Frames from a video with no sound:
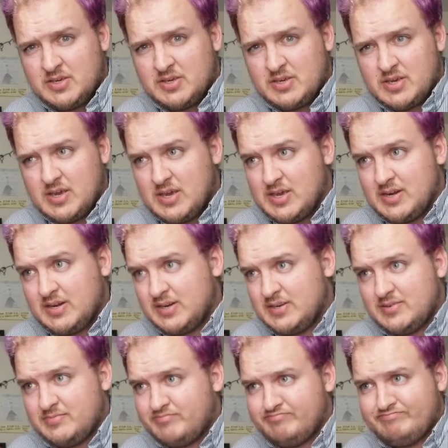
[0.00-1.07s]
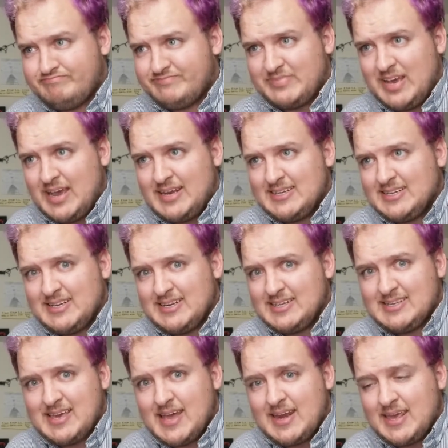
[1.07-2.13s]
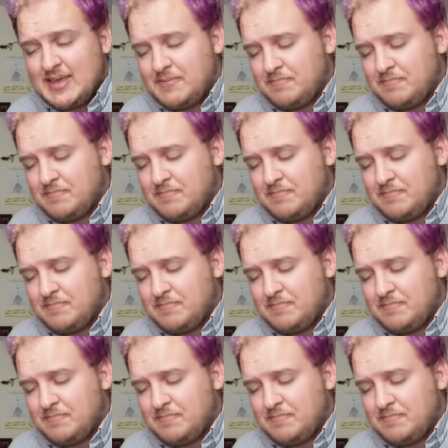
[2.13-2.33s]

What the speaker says: and I didn't get it.